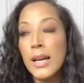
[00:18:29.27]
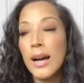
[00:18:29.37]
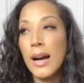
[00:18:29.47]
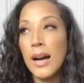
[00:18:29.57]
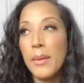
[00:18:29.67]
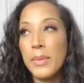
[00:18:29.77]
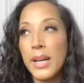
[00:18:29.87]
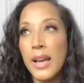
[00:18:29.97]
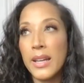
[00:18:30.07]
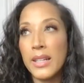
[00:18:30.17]
Um,
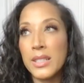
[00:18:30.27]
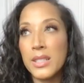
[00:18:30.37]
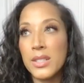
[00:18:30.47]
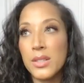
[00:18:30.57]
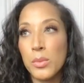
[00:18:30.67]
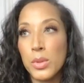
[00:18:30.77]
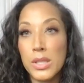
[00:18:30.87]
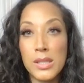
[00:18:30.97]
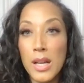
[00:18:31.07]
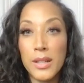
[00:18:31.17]
and we're
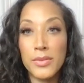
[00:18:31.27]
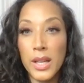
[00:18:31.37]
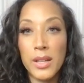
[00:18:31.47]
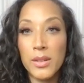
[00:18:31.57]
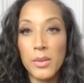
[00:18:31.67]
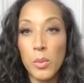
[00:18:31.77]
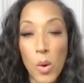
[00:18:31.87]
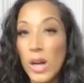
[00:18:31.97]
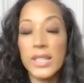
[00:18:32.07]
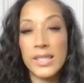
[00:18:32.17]
just kind of like,
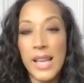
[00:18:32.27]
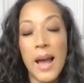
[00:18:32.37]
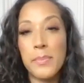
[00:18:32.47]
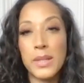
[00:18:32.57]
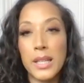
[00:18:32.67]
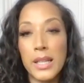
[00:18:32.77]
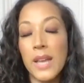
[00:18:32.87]
what is happening?